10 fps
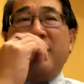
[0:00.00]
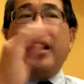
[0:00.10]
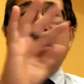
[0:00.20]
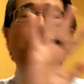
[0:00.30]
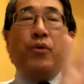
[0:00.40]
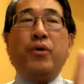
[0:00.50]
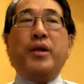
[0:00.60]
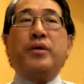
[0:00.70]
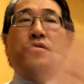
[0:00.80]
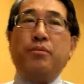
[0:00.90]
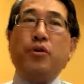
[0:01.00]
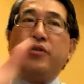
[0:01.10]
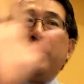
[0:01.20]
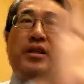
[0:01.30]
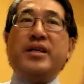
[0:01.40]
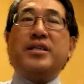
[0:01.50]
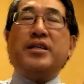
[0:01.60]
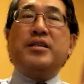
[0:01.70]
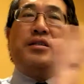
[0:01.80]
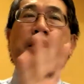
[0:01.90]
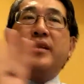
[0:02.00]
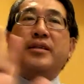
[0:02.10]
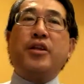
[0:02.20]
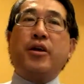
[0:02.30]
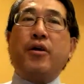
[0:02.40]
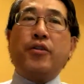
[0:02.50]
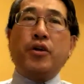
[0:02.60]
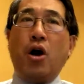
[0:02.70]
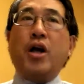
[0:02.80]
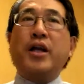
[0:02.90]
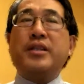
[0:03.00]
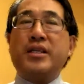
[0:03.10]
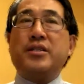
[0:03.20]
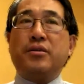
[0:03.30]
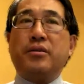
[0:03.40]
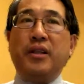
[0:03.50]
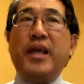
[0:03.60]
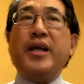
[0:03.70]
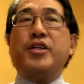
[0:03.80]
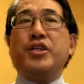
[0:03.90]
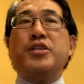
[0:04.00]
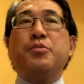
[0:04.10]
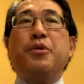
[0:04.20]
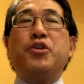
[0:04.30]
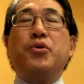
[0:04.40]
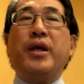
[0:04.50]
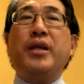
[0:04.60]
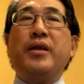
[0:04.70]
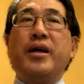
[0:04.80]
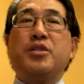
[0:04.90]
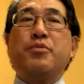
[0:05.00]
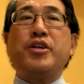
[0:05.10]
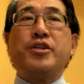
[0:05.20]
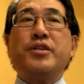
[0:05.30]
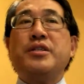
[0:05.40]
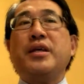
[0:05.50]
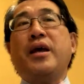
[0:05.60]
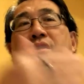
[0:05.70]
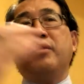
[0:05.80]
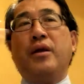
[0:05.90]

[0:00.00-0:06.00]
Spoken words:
that we want to move to this is that there are these linkages between expressions and